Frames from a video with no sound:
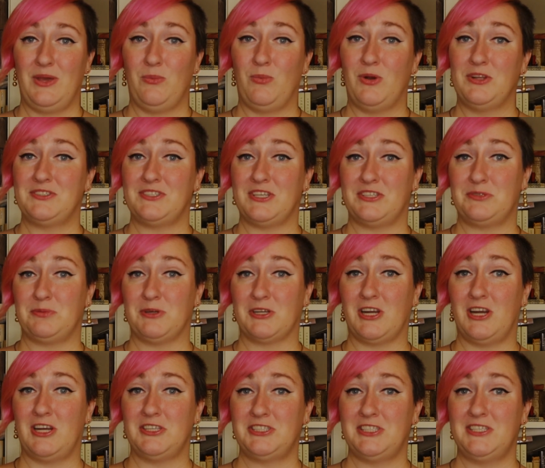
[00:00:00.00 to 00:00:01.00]
One such
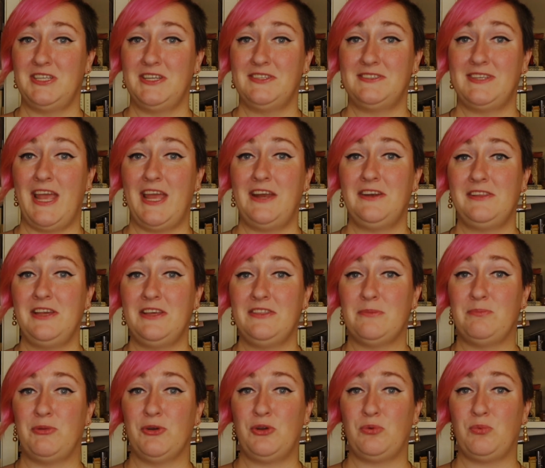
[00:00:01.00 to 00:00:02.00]
precaution is handling
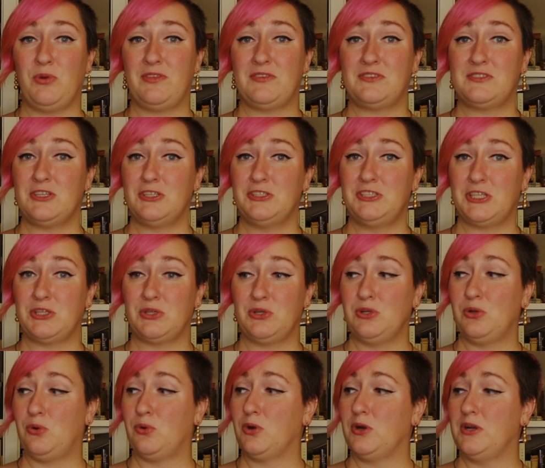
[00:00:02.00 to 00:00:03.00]
the book with
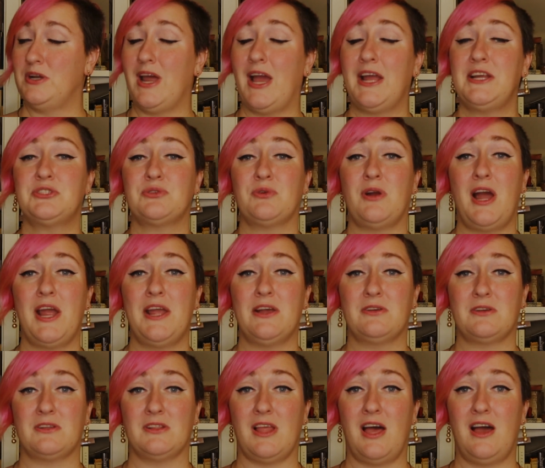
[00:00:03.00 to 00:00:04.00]
surgical or
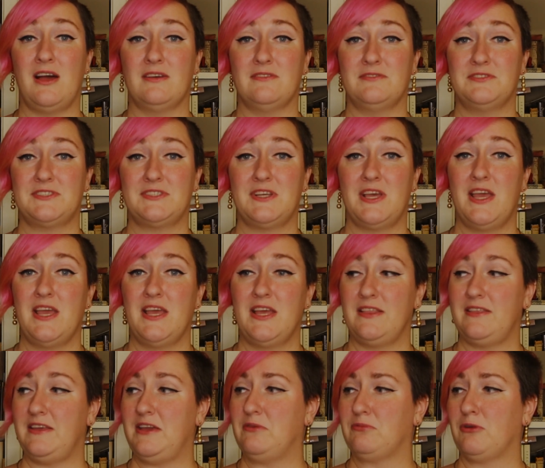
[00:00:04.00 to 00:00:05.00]
nitrile gloves,
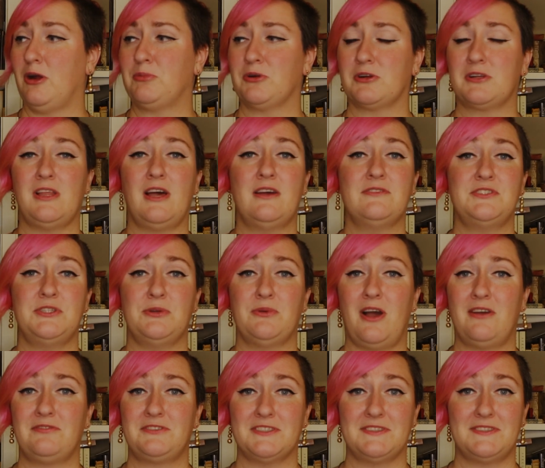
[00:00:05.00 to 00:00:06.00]
the rubber gloves you
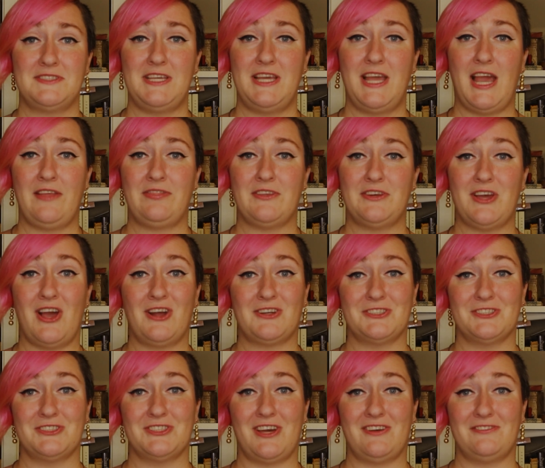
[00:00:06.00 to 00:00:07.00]
often see at the
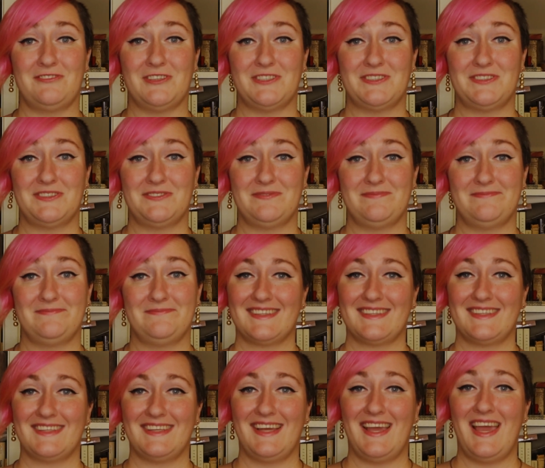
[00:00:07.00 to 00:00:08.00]
doctor's office.
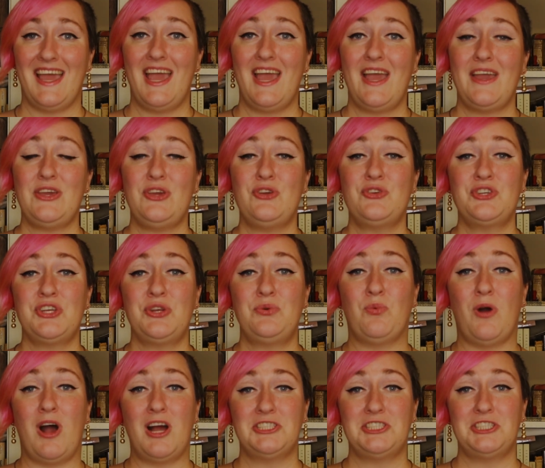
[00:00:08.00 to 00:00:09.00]
You should
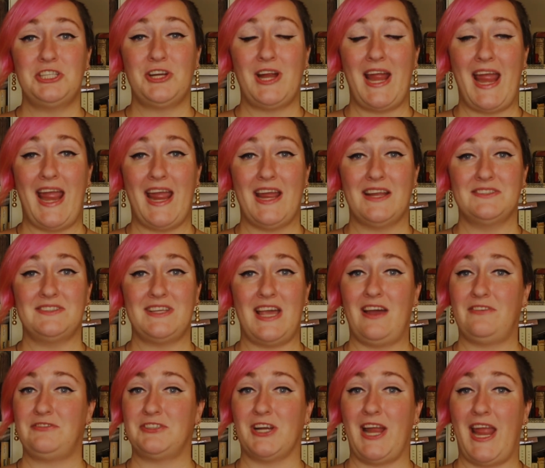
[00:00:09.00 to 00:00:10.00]
wash your hands
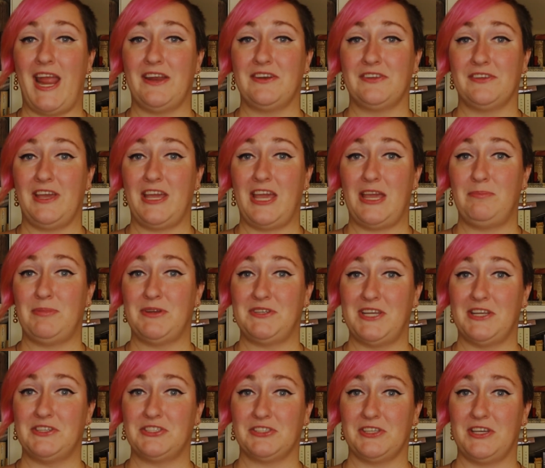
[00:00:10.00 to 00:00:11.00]
after handling a
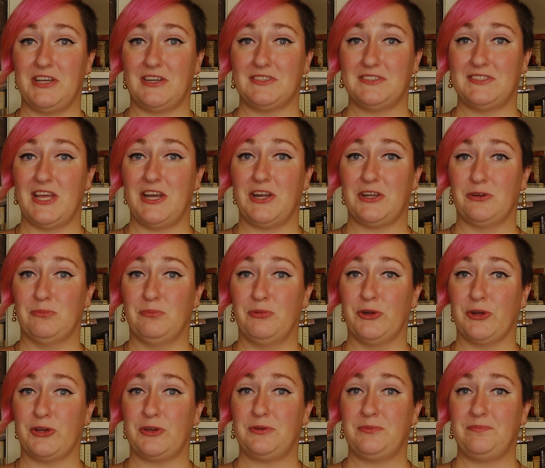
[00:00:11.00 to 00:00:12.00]
potentially arsenical
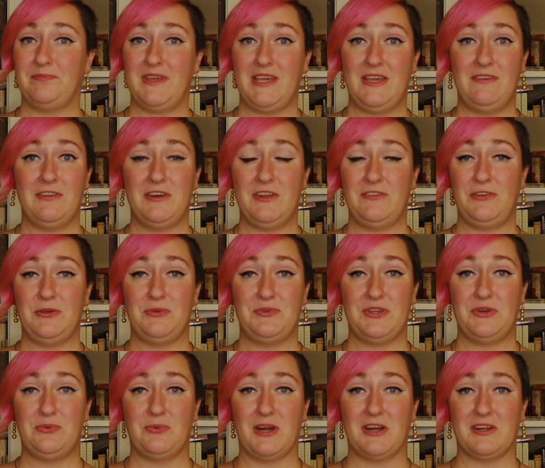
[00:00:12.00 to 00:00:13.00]
book, even if you
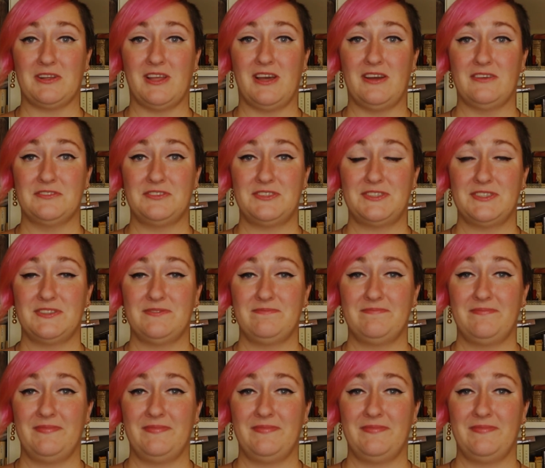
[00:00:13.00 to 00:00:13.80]
did wear gloves.